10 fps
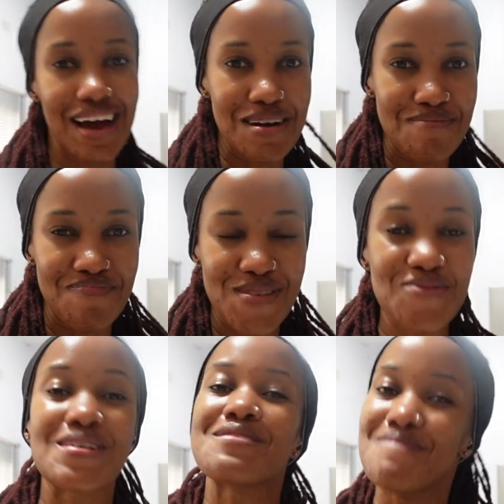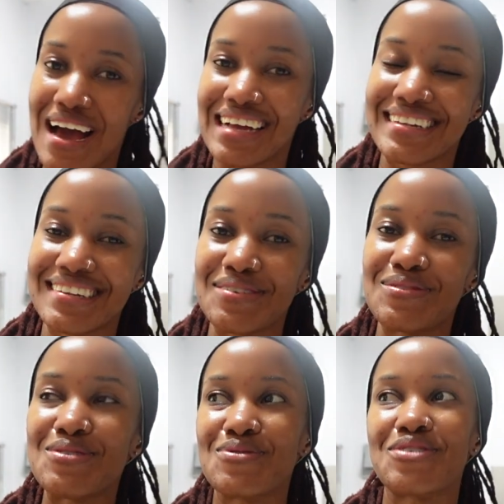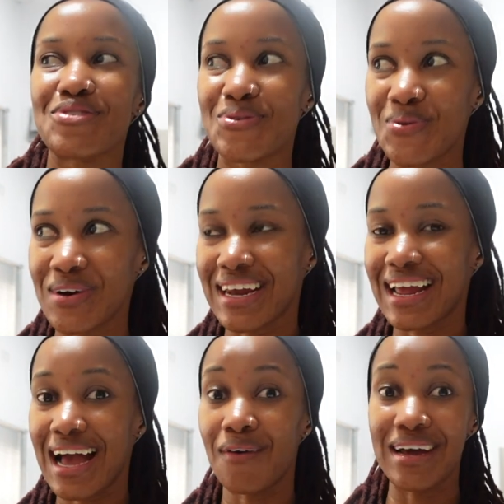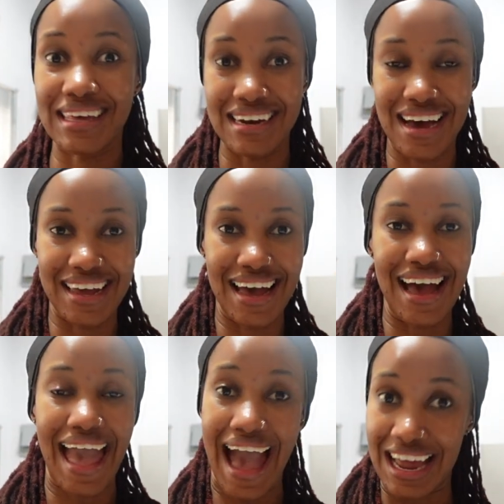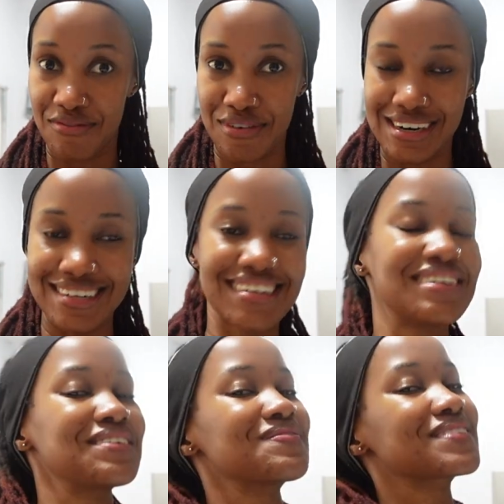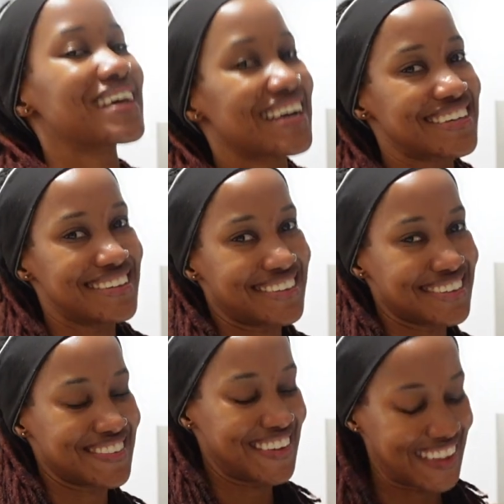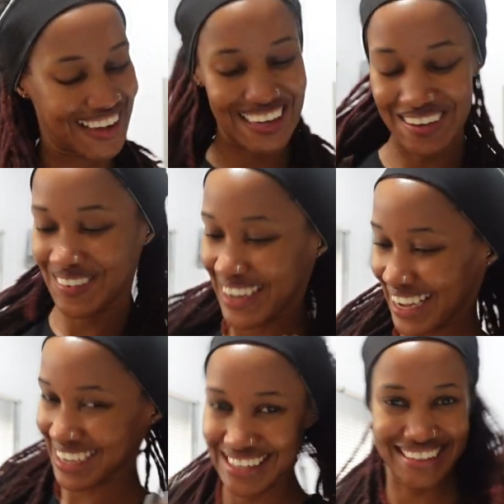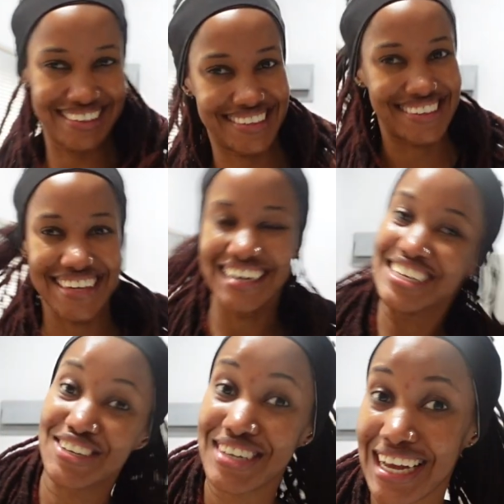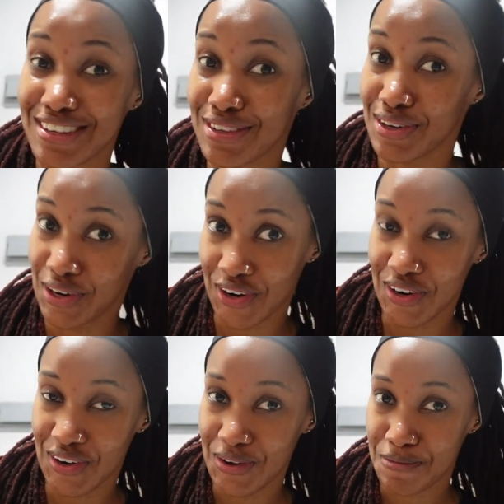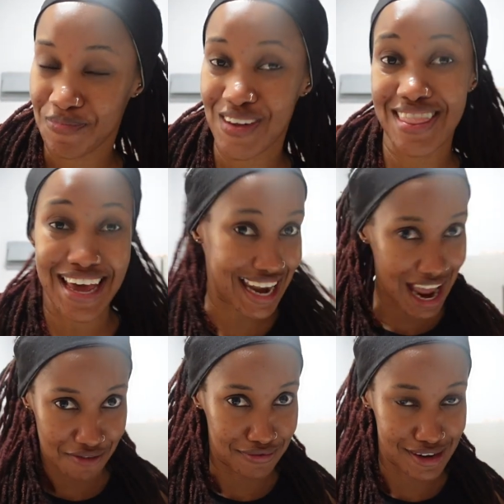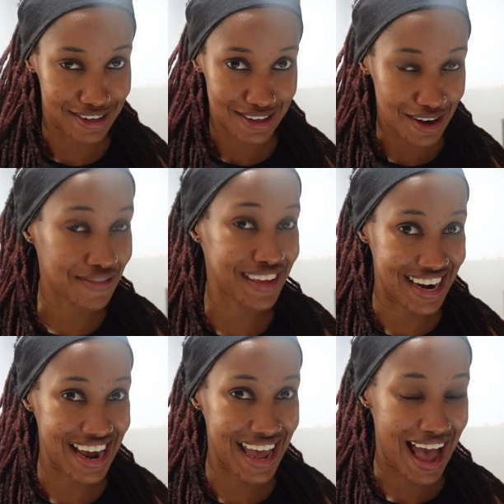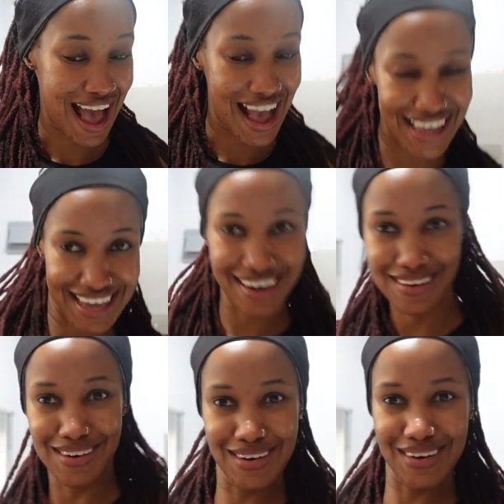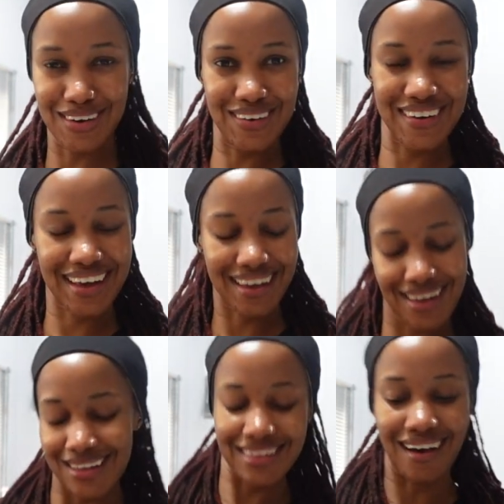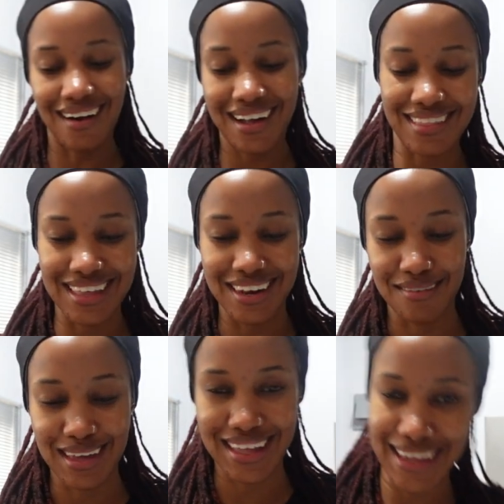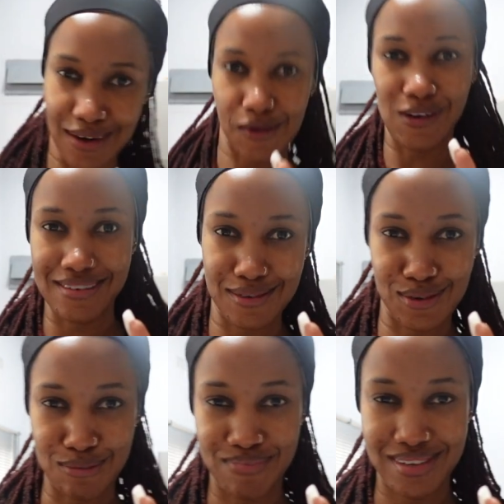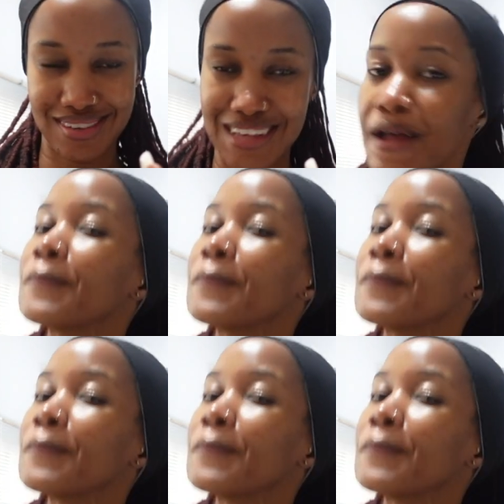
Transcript: up. We met when we are recording our Yanaya advert. Guys, get, wait. Did you guys see a girl on that advert of Yanaya? Get it, oh, okay, yeah, healthy living, get it, oh, oops